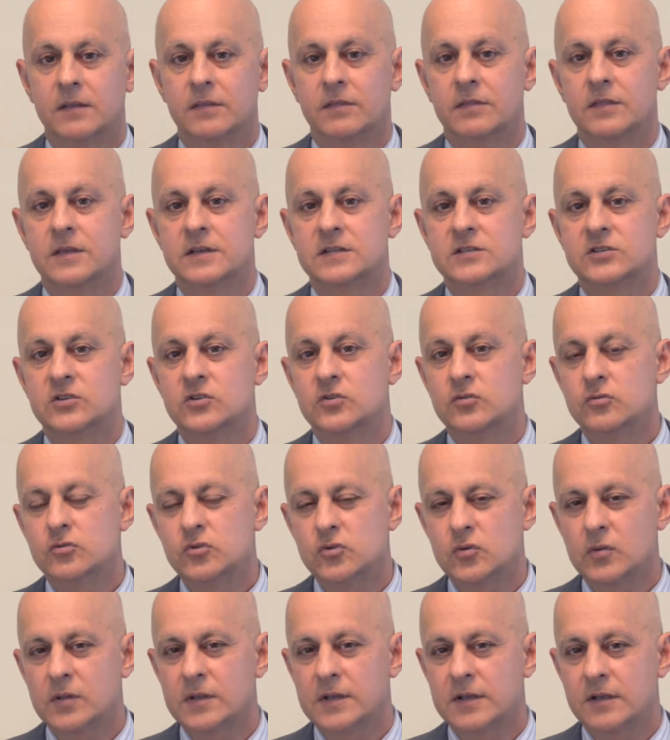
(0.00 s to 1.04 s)
This
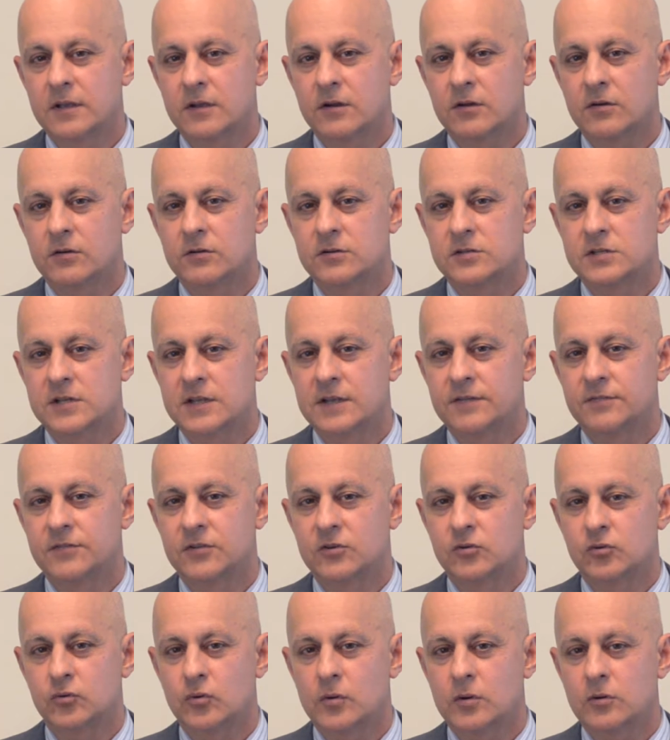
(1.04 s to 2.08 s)
usually occurs if the
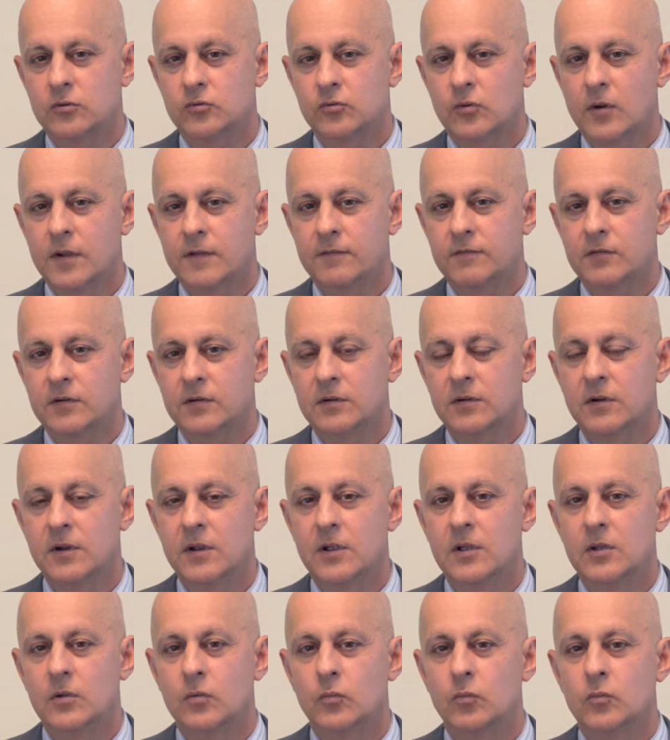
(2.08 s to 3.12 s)
truck driver
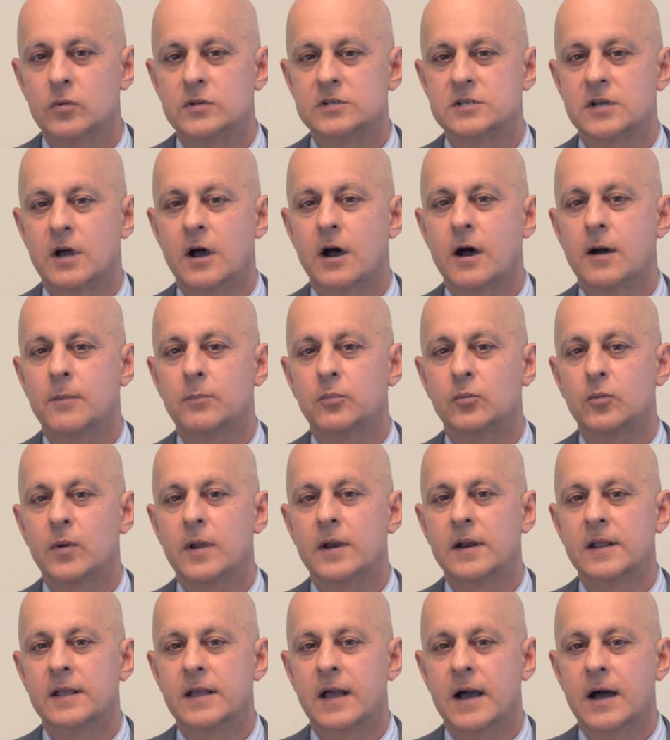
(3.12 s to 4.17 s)
was
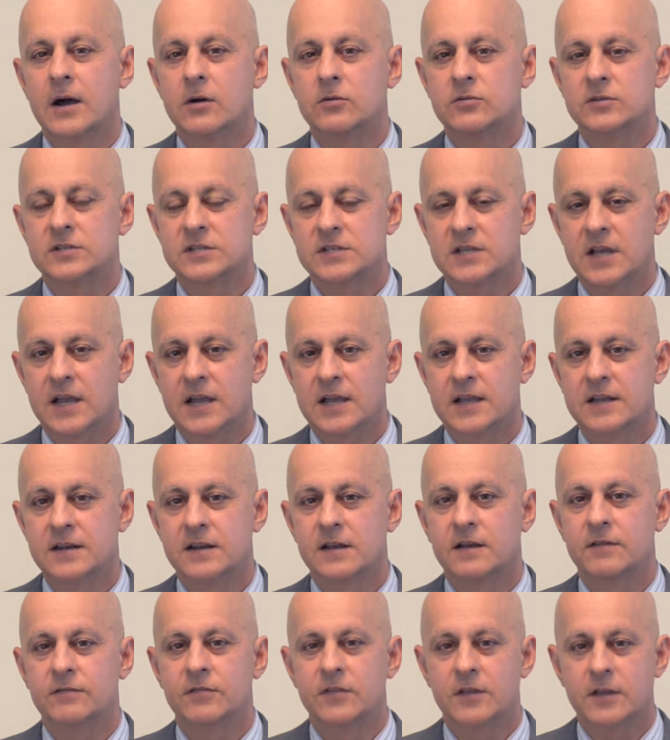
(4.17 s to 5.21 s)
operating outside
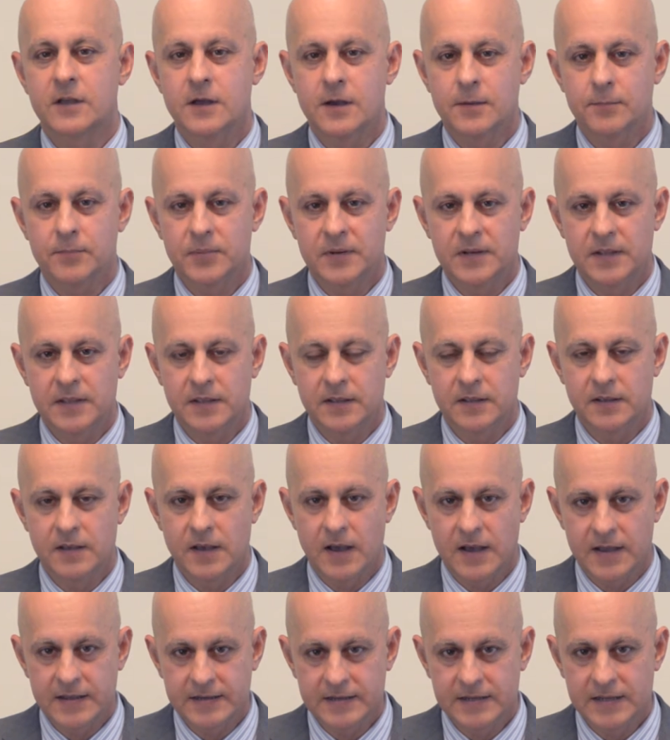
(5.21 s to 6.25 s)
of the company
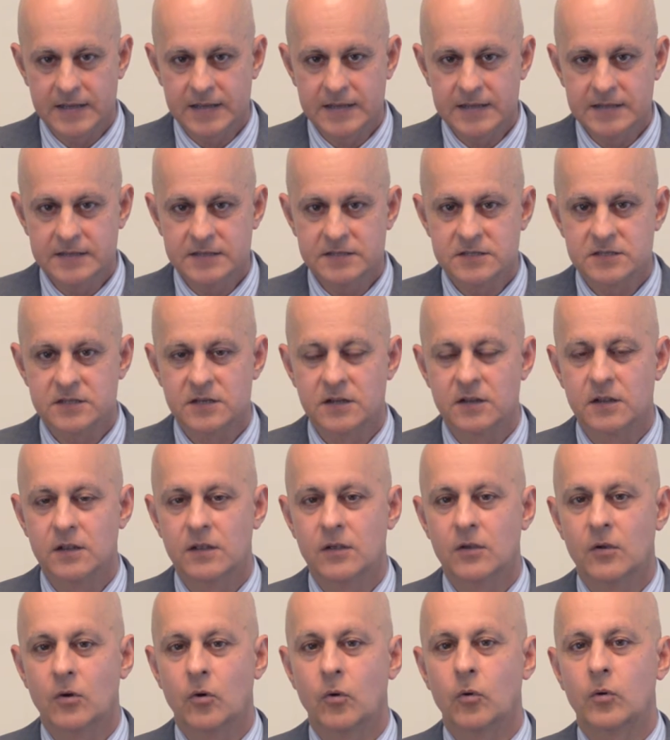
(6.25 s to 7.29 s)
guidelines
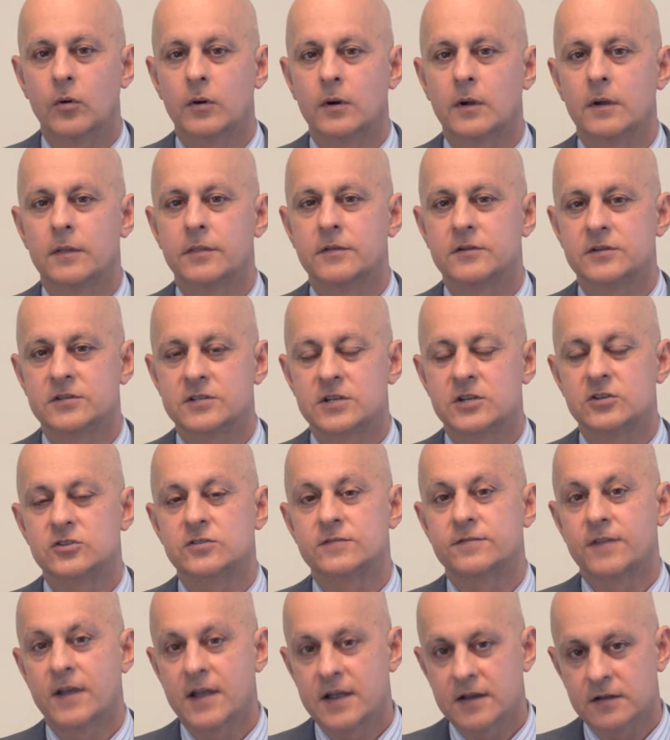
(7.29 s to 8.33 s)
or other such
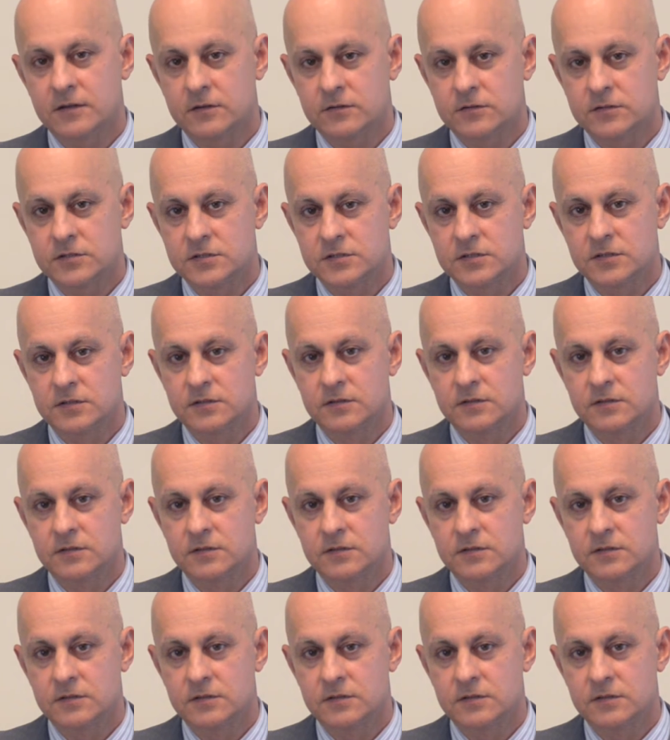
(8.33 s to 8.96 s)
factors.